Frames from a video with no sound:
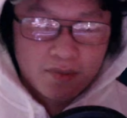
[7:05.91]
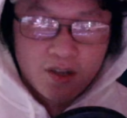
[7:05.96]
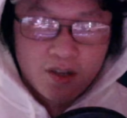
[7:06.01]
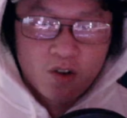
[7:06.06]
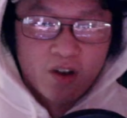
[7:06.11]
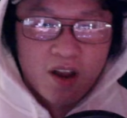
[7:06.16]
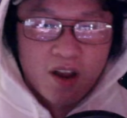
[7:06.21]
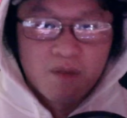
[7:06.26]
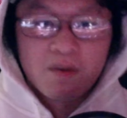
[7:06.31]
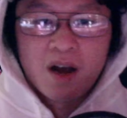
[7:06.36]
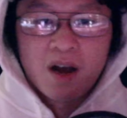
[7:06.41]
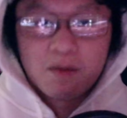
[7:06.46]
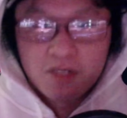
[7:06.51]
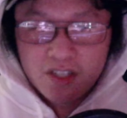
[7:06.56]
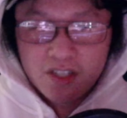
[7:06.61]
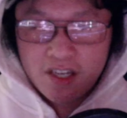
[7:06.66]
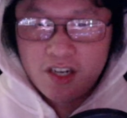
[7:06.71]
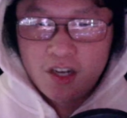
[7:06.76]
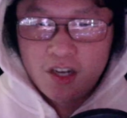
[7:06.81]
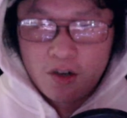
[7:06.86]
Okay, I'm just
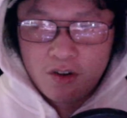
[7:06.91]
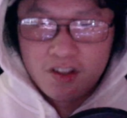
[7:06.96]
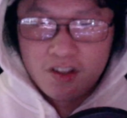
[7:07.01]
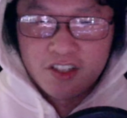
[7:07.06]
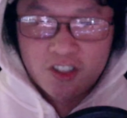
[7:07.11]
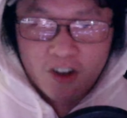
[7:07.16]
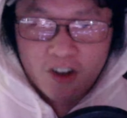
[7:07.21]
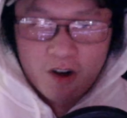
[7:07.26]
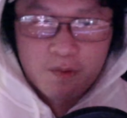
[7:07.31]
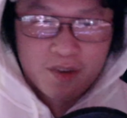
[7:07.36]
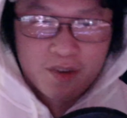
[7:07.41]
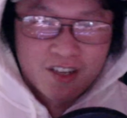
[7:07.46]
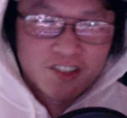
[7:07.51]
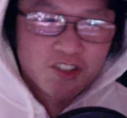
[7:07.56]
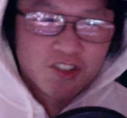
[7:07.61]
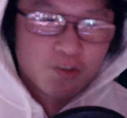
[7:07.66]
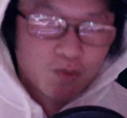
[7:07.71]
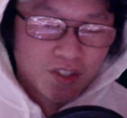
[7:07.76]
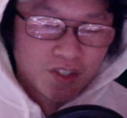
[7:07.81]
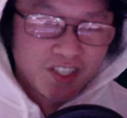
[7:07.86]
going to go to the chart because
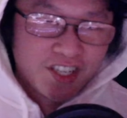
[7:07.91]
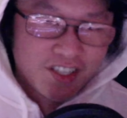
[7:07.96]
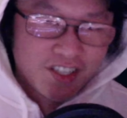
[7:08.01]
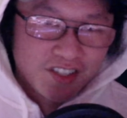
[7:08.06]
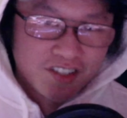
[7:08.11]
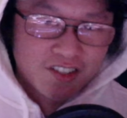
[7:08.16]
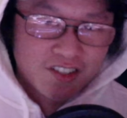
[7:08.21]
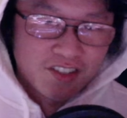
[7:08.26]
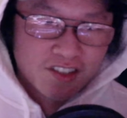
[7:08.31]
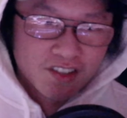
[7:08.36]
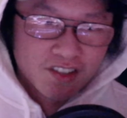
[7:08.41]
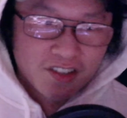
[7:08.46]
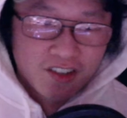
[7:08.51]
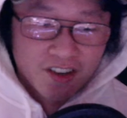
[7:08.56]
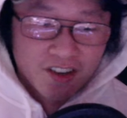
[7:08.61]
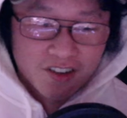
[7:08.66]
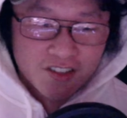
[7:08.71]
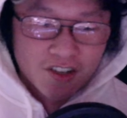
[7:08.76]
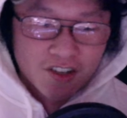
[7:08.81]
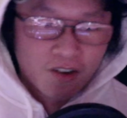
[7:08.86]
it's really easy to see it
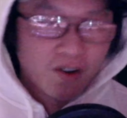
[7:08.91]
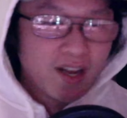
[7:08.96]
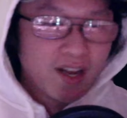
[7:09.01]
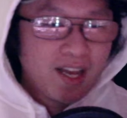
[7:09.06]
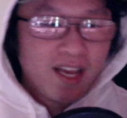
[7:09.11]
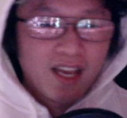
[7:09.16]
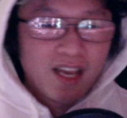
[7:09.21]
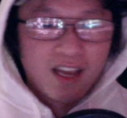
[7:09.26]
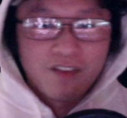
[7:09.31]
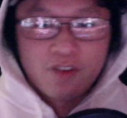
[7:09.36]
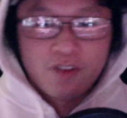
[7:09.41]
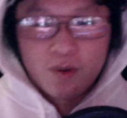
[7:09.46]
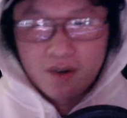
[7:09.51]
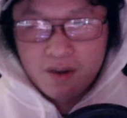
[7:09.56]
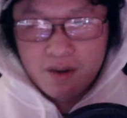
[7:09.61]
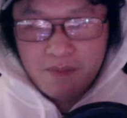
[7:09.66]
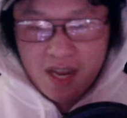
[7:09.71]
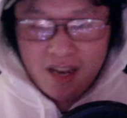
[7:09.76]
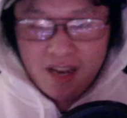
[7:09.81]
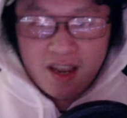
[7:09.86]
here. So if you want
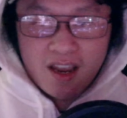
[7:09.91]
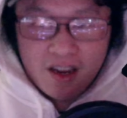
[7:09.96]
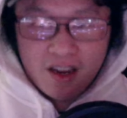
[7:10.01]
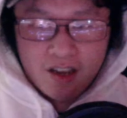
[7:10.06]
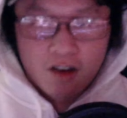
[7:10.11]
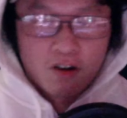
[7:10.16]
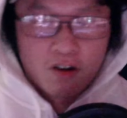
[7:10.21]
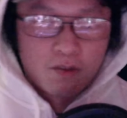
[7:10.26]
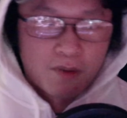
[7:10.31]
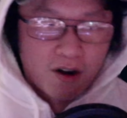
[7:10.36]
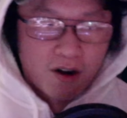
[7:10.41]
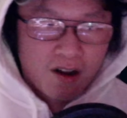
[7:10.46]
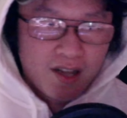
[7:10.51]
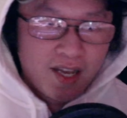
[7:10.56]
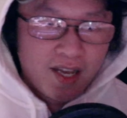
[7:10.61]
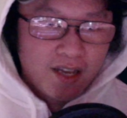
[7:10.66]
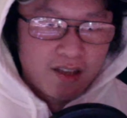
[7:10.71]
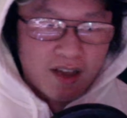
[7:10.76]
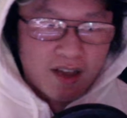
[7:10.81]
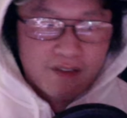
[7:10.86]
to make a Kota Mara,
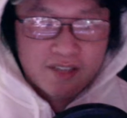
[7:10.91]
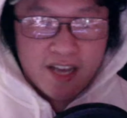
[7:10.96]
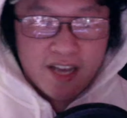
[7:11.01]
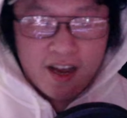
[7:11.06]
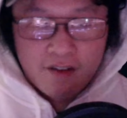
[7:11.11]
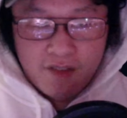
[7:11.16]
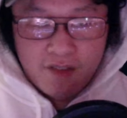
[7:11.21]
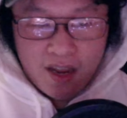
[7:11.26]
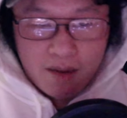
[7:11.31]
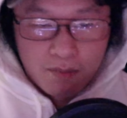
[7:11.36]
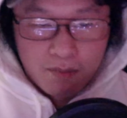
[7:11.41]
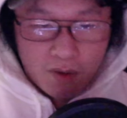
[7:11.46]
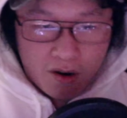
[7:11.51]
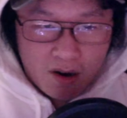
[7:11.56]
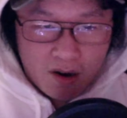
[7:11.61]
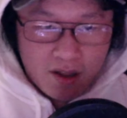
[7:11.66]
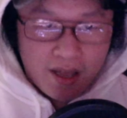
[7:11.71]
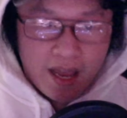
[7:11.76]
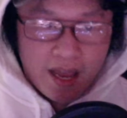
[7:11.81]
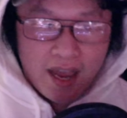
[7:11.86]
you have to have a
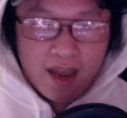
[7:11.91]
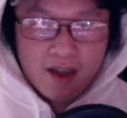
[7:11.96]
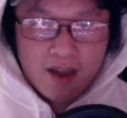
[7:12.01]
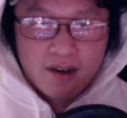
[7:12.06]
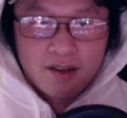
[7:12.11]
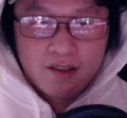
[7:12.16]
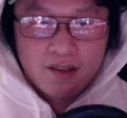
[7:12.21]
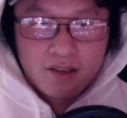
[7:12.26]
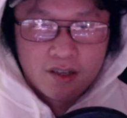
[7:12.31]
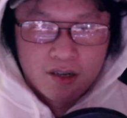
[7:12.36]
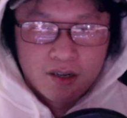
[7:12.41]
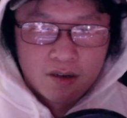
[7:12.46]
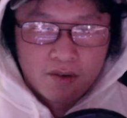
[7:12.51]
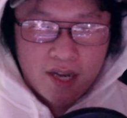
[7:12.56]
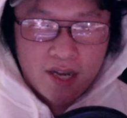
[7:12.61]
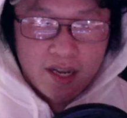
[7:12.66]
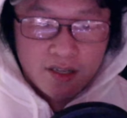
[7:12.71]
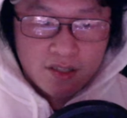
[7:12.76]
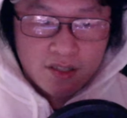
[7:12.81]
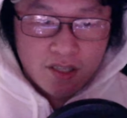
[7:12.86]
Mara and,
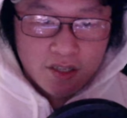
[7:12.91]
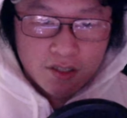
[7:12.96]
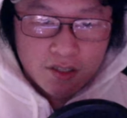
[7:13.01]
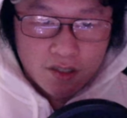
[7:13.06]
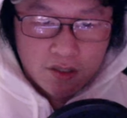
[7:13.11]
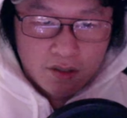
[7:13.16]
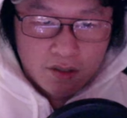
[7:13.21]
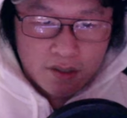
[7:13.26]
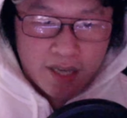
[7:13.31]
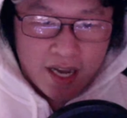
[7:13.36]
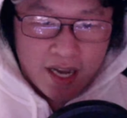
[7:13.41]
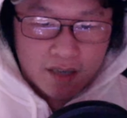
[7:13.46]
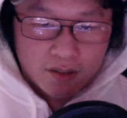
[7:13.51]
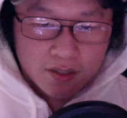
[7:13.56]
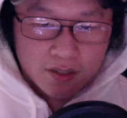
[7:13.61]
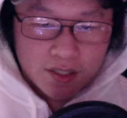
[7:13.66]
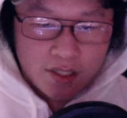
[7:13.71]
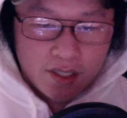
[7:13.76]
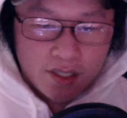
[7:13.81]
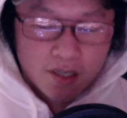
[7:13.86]
a seasonal
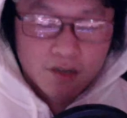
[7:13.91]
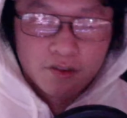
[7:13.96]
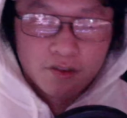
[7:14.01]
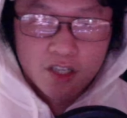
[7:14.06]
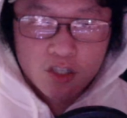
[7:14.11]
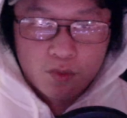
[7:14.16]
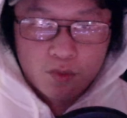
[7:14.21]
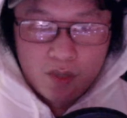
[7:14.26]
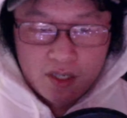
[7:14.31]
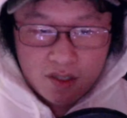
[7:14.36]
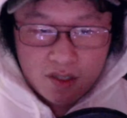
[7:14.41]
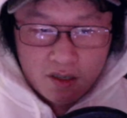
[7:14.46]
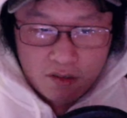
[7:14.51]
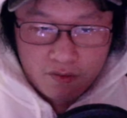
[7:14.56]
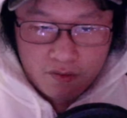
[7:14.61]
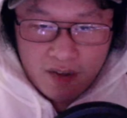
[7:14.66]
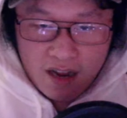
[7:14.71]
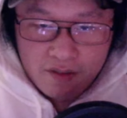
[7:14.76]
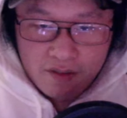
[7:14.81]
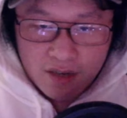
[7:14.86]
catalyst here. This one is called
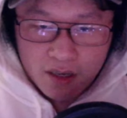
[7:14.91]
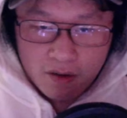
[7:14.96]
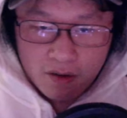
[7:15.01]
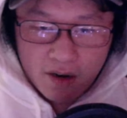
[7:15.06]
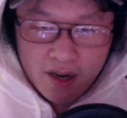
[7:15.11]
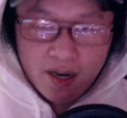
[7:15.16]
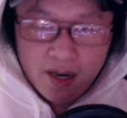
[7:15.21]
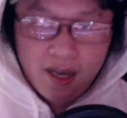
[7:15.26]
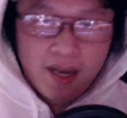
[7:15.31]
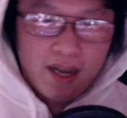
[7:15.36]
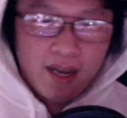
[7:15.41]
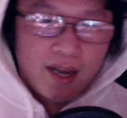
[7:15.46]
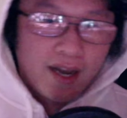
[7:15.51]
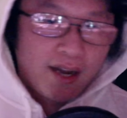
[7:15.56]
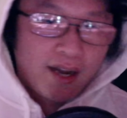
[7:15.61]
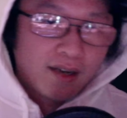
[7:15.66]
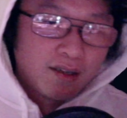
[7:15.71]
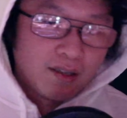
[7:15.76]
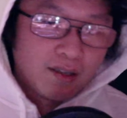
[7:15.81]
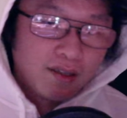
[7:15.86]
Vivek, right?
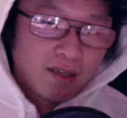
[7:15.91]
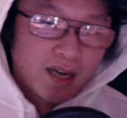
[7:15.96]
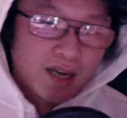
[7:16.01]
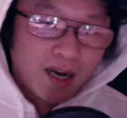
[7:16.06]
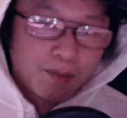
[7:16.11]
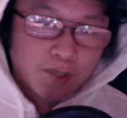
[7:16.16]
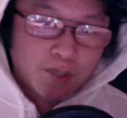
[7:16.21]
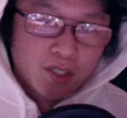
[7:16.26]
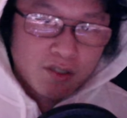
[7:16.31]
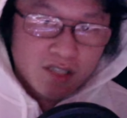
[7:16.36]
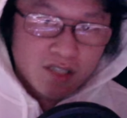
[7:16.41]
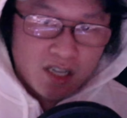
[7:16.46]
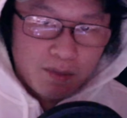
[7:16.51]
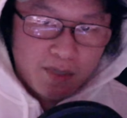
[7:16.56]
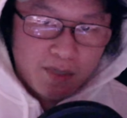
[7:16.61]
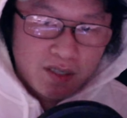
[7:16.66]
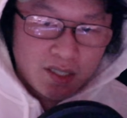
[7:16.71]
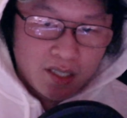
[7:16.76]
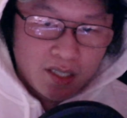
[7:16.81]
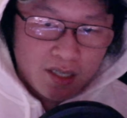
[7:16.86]
And the optional
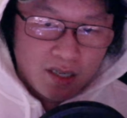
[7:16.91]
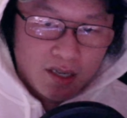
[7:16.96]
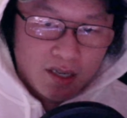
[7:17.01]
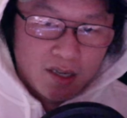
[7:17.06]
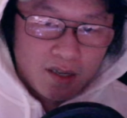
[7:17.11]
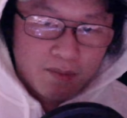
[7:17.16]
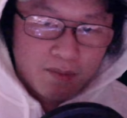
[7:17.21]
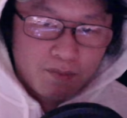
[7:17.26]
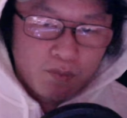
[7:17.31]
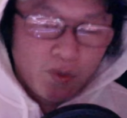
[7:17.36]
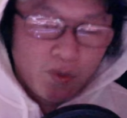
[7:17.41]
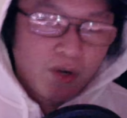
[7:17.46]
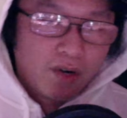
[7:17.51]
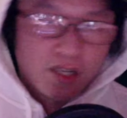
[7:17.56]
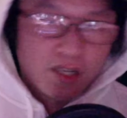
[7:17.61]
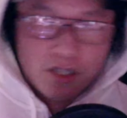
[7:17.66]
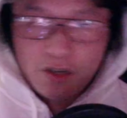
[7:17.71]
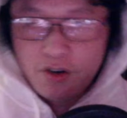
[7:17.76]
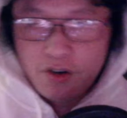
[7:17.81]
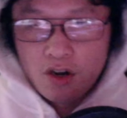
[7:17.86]
sediment, we don't
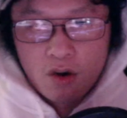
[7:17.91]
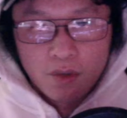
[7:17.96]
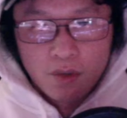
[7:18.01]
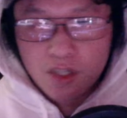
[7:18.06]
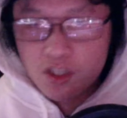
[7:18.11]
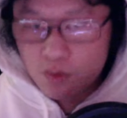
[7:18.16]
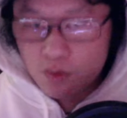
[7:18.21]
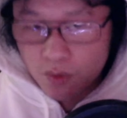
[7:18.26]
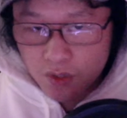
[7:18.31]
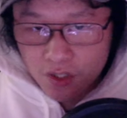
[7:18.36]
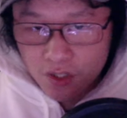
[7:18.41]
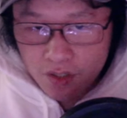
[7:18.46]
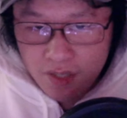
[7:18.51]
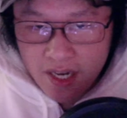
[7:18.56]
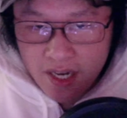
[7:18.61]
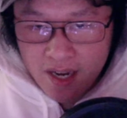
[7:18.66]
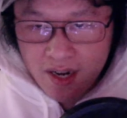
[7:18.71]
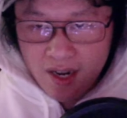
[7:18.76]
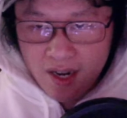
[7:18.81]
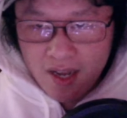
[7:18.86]
necessarily know what this will do
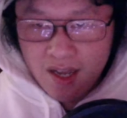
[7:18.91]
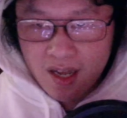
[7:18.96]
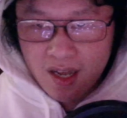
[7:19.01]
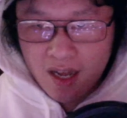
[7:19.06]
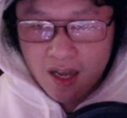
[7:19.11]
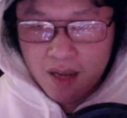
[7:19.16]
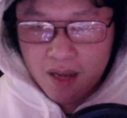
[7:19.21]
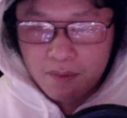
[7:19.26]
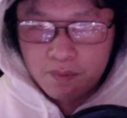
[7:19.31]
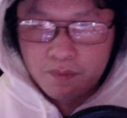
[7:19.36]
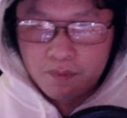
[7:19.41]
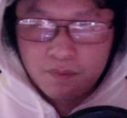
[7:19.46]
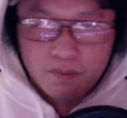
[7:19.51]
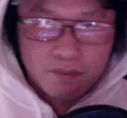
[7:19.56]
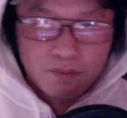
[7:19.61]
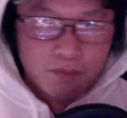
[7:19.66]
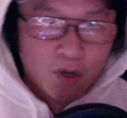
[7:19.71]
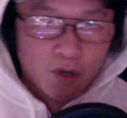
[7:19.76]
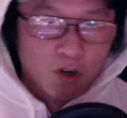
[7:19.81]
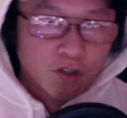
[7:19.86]
yet. I
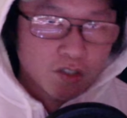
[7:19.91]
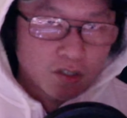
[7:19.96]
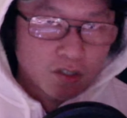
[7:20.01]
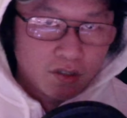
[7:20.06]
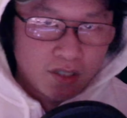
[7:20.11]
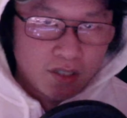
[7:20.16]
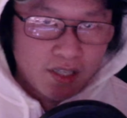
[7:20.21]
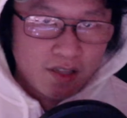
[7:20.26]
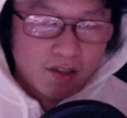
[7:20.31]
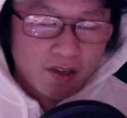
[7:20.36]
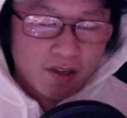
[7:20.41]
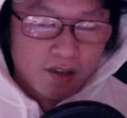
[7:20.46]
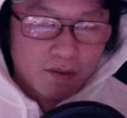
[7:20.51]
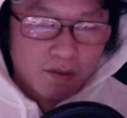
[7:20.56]
personally think it